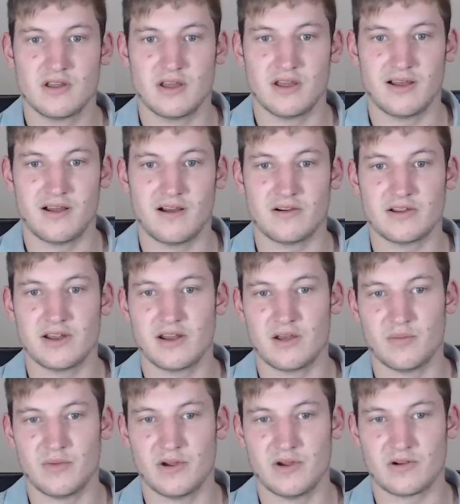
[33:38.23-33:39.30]
Angela
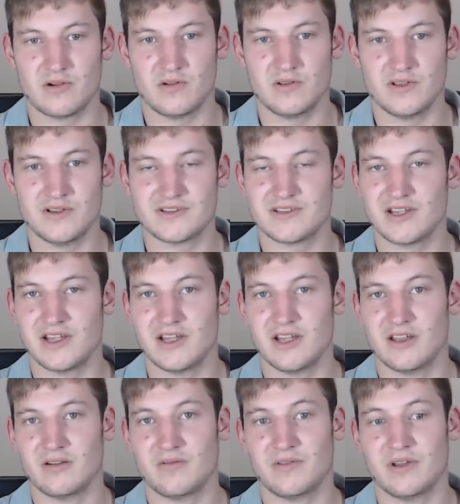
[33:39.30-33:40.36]
Merkel is the
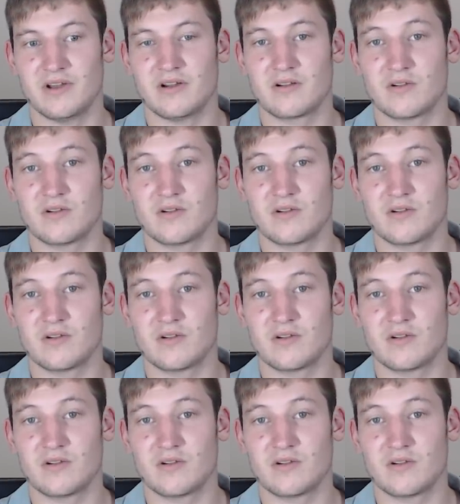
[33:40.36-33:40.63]
head of the